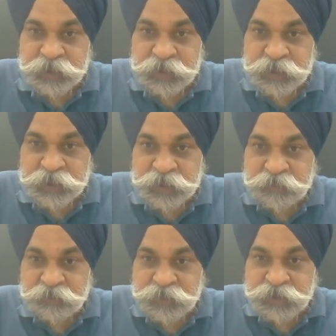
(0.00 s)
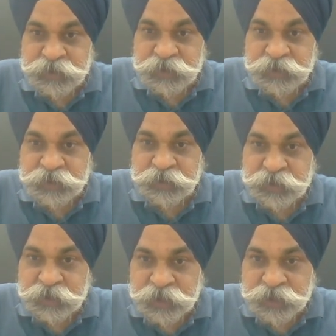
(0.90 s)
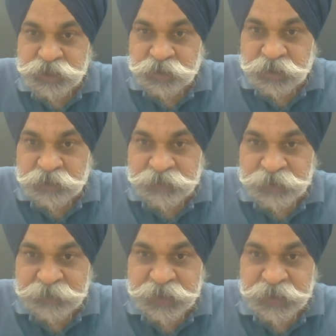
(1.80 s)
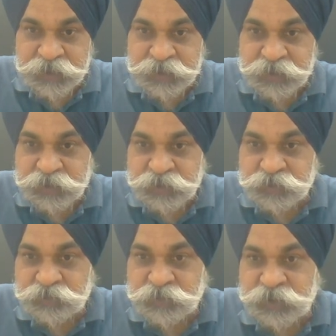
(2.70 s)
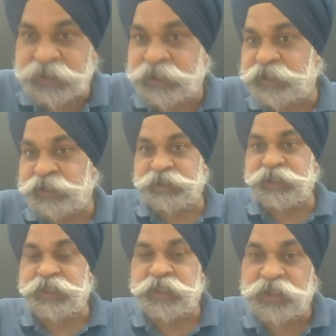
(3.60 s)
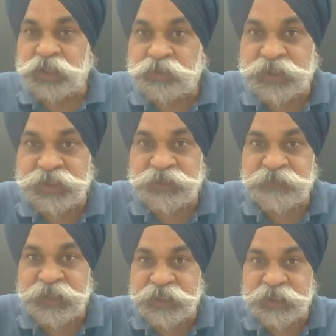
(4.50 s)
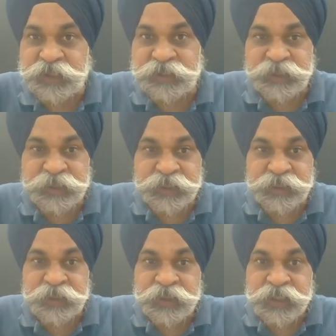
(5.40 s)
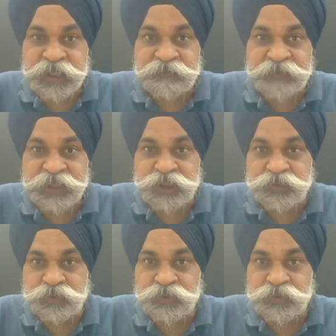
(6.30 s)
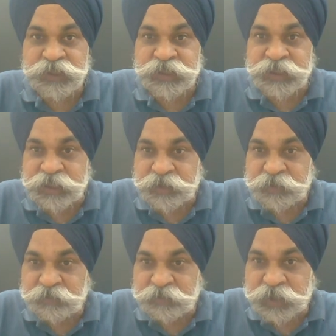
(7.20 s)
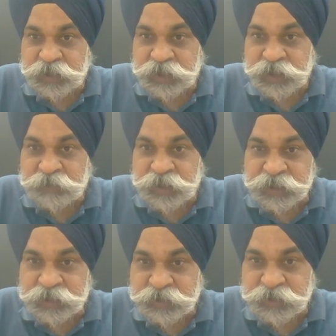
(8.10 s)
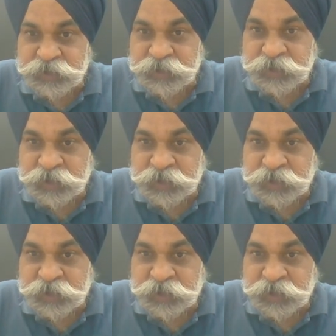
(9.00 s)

I am just running short of space. You get this thing. Now this is very interesting, and if I show you the same colored markers,